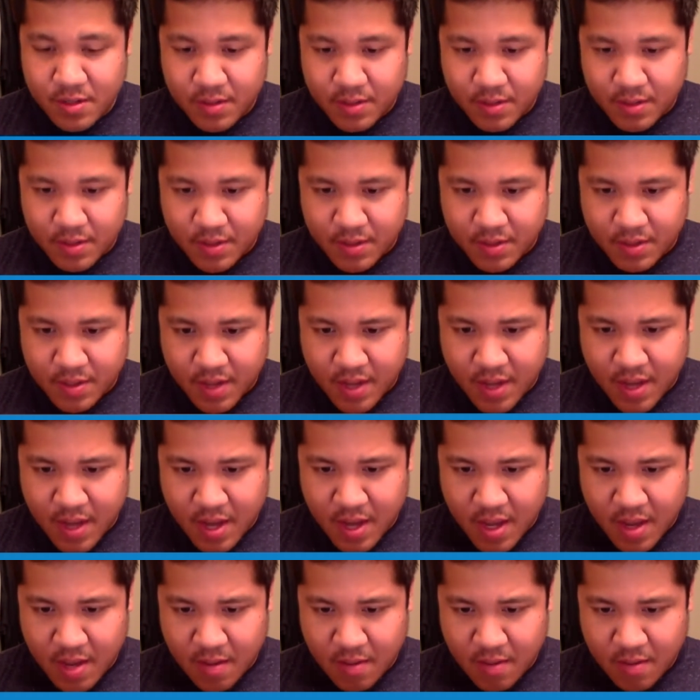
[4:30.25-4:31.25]
Let's
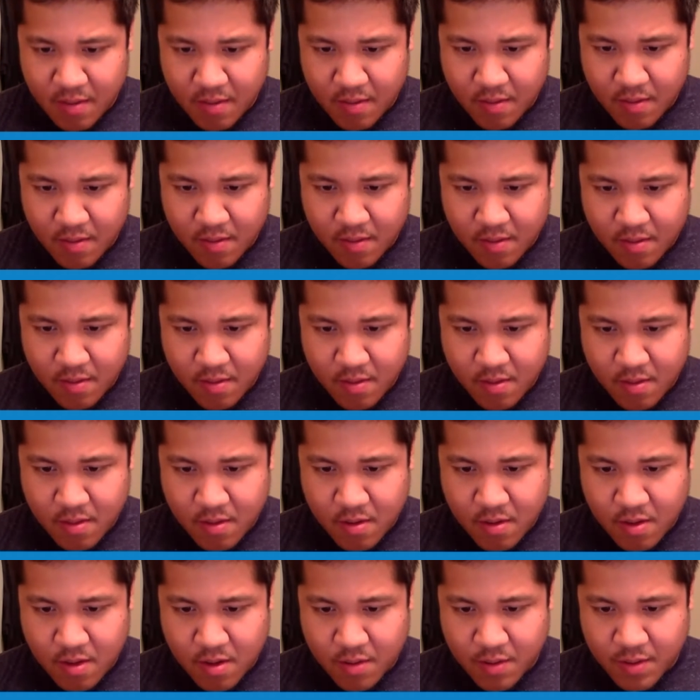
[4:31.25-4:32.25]
say I
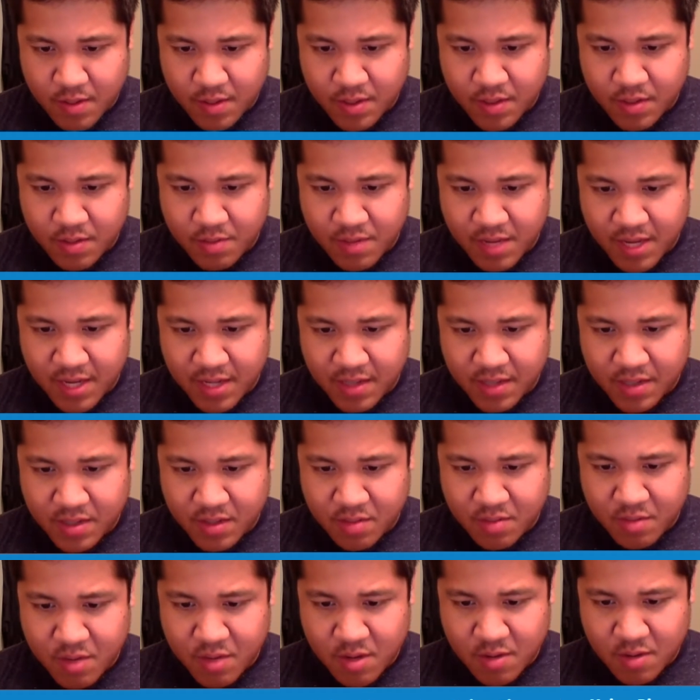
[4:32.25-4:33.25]
want to make it
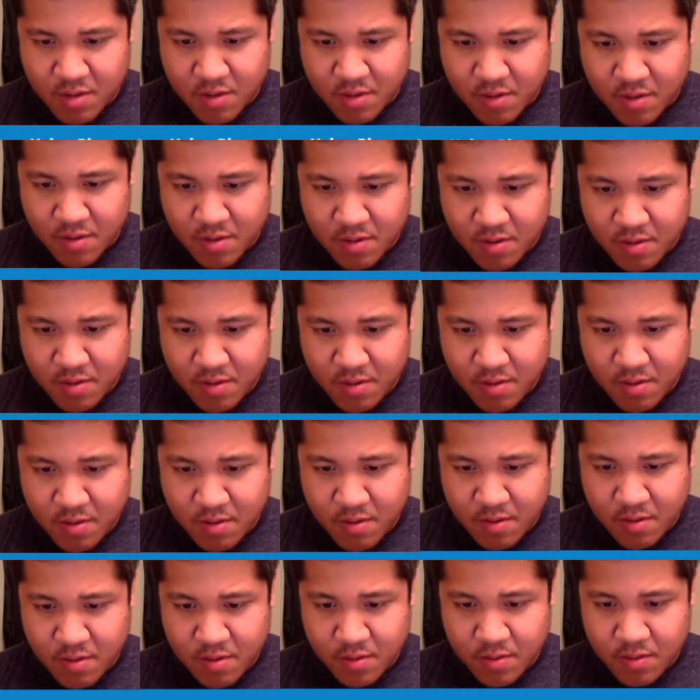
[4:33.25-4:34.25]
smaller
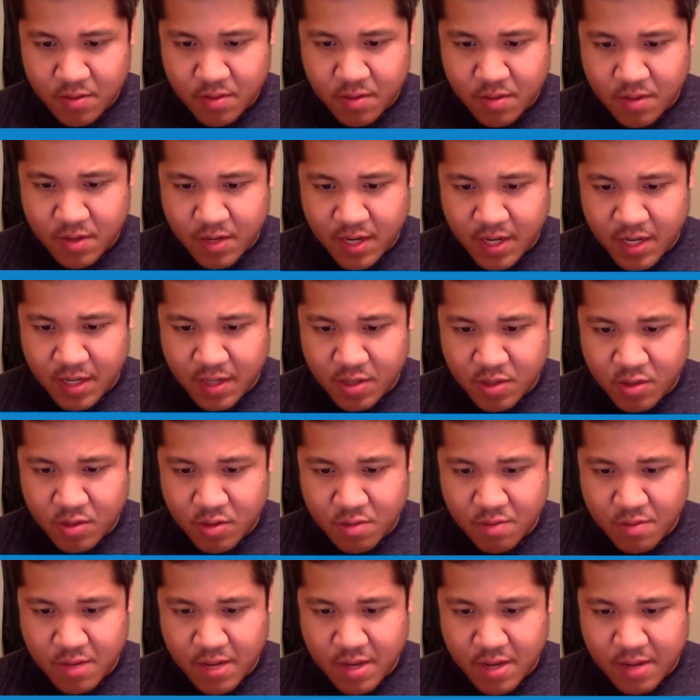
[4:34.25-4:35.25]
so that I can
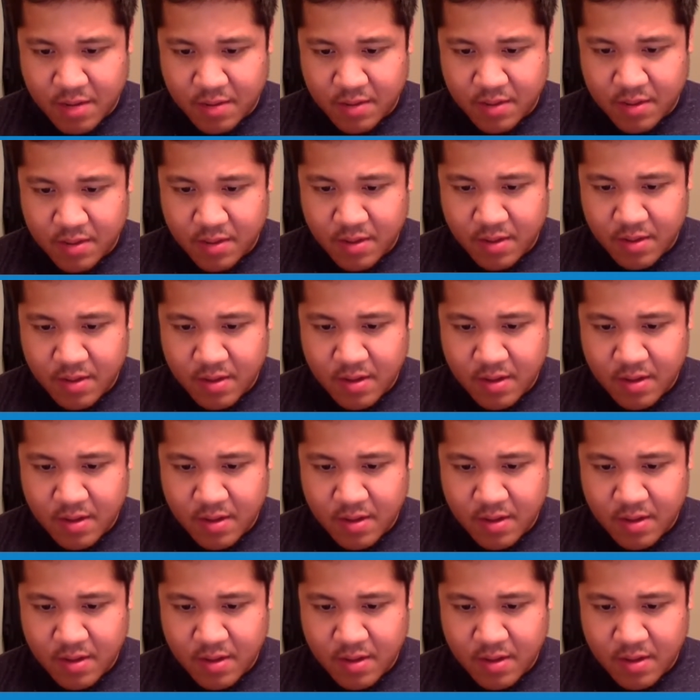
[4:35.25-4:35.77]
trim out